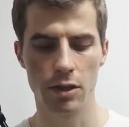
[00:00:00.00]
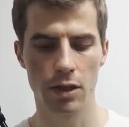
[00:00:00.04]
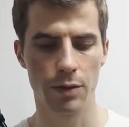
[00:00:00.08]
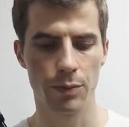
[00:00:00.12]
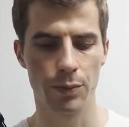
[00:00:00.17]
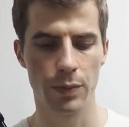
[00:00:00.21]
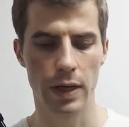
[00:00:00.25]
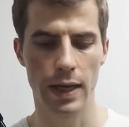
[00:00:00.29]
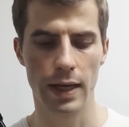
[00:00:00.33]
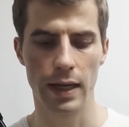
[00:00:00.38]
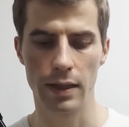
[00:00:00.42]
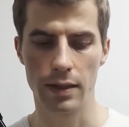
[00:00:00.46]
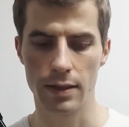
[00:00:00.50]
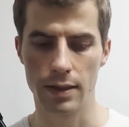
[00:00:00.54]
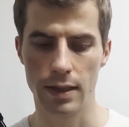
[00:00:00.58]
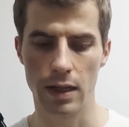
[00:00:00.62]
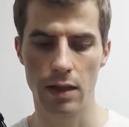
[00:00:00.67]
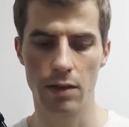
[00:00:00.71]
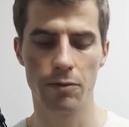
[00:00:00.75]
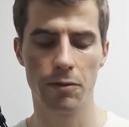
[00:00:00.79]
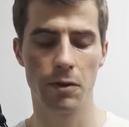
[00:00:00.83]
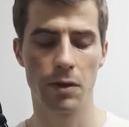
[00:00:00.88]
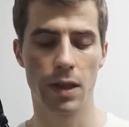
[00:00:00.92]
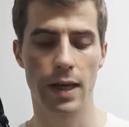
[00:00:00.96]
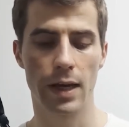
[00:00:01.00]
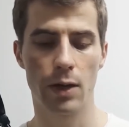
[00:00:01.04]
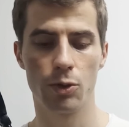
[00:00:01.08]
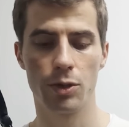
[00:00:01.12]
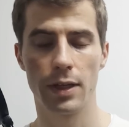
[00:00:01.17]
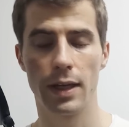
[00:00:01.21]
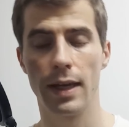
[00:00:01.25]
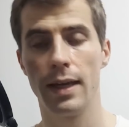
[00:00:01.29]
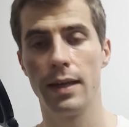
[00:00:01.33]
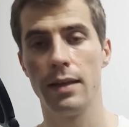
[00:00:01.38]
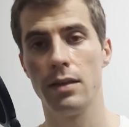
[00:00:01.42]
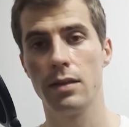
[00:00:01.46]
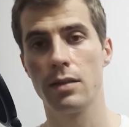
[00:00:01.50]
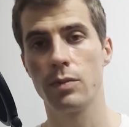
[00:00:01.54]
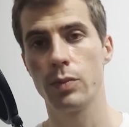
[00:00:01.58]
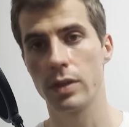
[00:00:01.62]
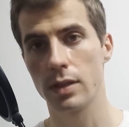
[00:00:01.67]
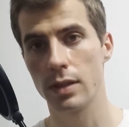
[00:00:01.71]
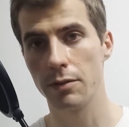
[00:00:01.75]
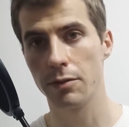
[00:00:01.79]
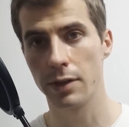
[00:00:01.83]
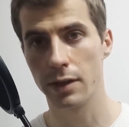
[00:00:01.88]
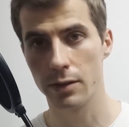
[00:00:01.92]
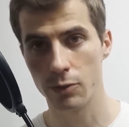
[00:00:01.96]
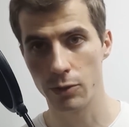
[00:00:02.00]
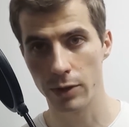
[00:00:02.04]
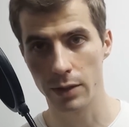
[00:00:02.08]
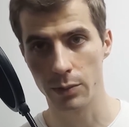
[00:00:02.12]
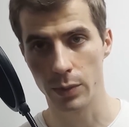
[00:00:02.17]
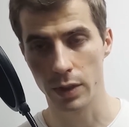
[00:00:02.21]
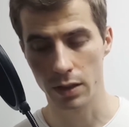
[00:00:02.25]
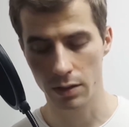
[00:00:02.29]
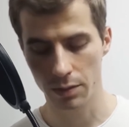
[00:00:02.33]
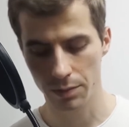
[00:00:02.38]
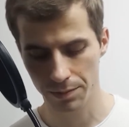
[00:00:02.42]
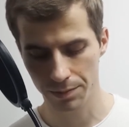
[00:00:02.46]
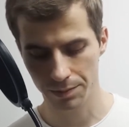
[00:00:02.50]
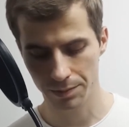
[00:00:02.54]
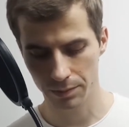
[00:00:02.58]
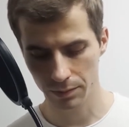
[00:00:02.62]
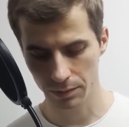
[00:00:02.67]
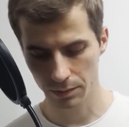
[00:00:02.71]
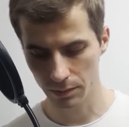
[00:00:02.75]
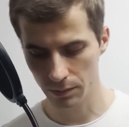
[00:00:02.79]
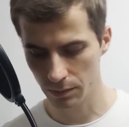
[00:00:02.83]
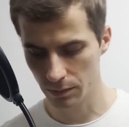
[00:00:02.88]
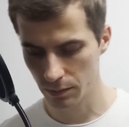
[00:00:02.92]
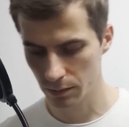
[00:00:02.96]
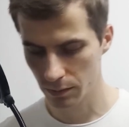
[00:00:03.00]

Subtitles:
finishing by itself without any specific treatment.